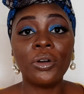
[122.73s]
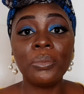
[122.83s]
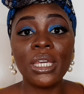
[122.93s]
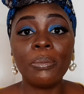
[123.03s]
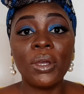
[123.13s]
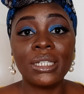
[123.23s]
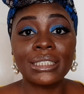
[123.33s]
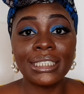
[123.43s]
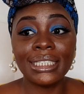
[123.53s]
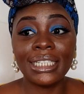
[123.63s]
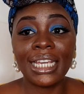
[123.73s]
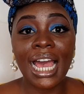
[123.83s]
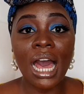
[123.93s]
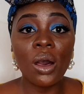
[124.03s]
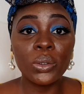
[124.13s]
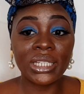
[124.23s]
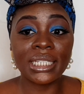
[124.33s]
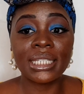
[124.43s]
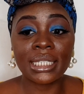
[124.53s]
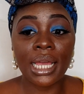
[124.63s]
me personally, how
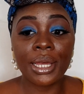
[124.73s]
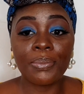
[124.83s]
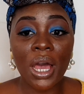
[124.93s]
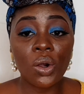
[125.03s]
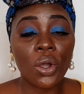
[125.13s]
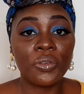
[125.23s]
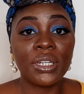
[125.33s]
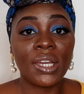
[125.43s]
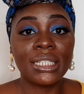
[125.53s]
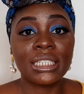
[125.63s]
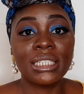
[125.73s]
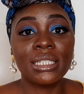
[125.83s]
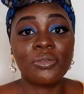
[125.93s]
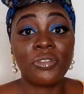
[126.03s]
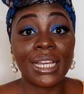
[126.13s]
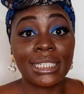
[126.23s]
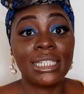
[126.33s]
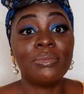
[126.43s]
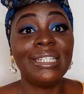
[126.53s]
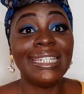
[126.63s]
this how COVID-19
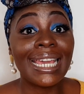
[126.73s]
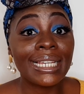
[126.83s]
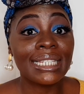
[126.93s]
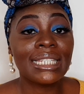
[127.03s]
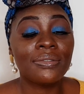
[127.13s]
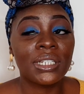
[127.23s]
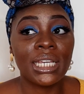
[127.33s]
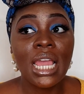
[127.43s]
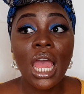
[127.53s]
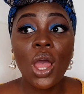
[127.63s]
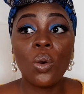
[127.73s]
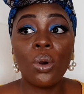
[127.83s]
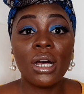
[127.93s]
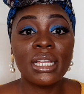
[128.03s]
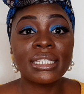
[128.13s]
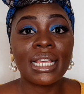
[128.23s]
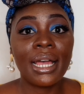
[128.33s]
affected me negatively was,